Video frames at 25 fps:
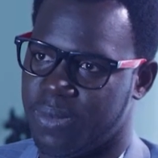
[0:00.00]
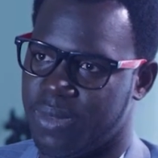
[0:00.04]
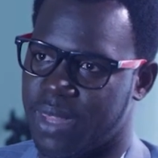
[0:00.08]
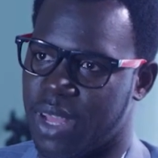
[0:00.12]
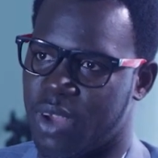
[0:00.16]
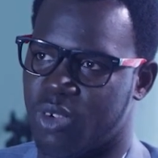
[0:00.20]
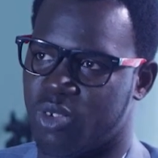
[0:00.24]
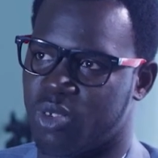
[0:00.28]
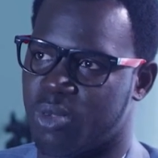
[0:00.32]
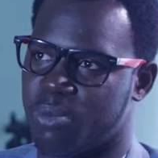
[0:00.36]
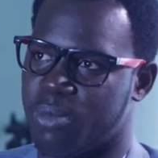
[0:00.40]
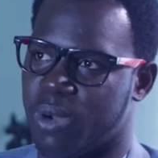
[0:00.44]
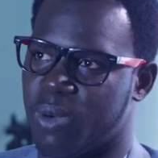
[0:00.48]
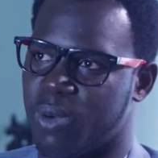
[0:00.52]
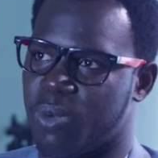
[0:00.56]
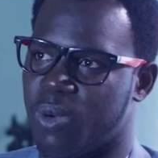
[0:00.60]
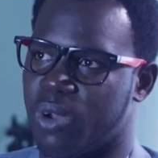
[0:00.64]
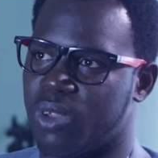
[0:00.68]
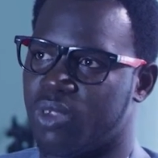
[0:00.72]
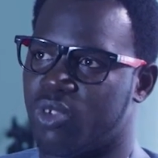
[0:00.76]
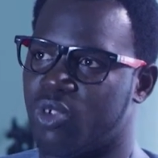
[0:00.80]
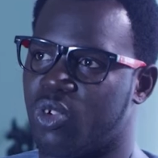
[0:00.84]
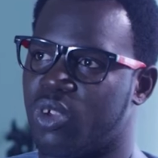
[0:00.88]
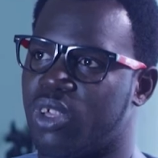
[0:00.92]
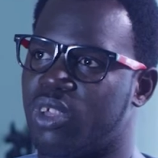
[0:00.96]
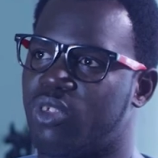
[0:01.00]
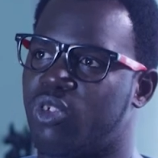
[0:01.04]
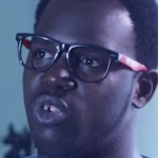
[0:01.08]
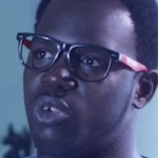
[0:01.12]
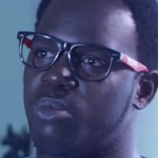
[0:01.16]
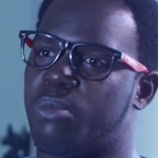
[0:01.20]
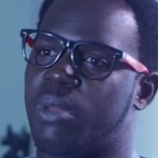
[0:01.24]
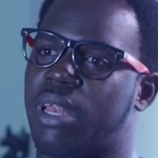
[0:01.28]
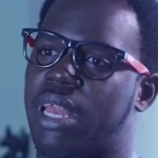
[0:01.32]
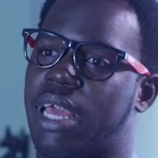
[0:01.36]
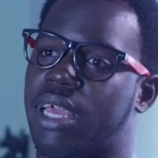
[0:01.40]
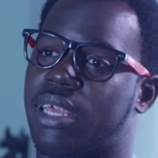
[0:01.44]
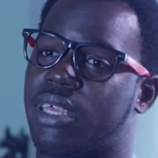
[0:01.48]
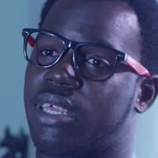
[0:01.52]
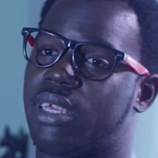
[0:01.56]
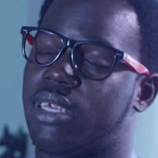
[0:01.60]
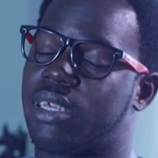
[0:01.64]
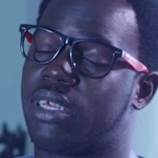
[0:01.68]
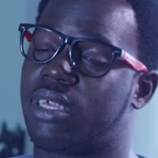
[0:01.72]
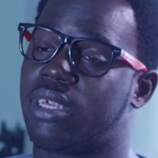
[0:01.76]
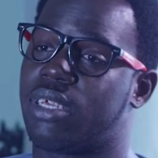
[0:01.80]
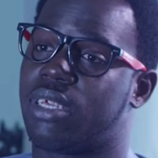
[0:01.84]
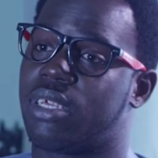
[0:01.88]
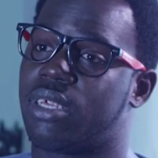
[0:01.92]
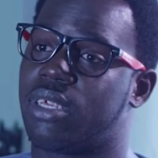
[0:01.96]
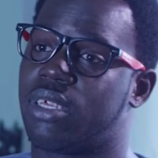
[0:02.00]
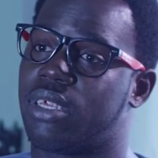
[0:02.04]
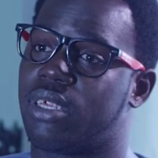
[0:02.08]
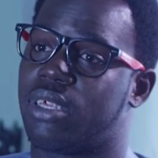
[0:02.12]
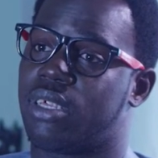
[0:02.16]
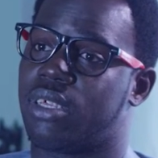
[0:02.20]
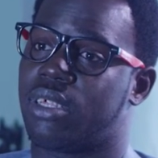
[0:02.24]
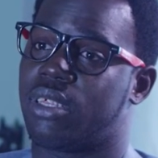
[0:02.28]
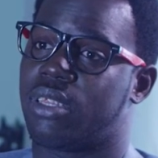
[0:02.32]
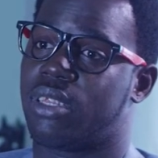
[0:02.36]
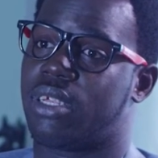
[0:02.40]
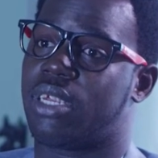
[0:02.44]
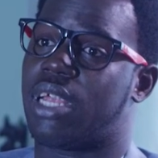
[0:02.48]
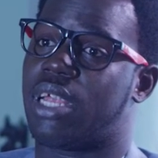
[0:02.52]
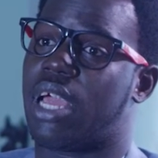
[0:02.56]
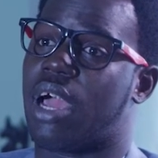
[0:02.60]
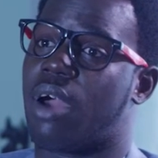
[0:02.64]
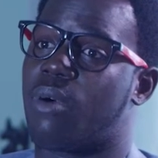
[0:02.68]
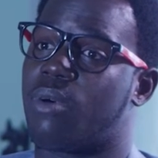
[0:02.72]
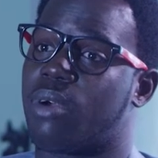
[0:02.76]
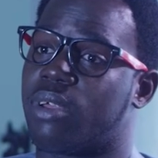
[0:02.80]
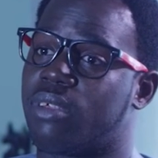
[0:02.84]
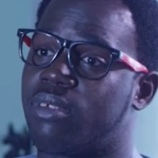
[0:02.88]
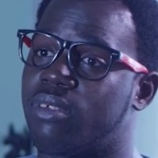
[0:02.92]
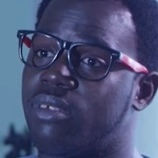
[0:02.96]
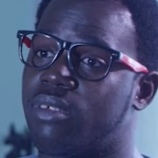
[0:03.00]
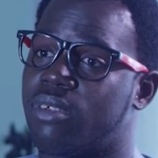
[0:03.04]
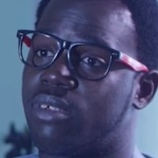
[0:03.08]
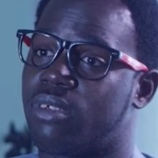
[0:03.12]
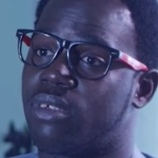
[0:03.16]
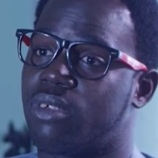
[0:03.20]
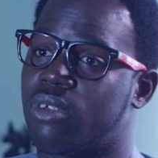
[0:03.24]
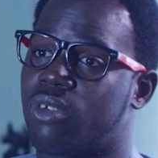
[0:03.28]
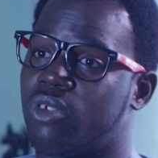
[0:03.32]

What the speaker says: That was number one. So it took me like 3 hours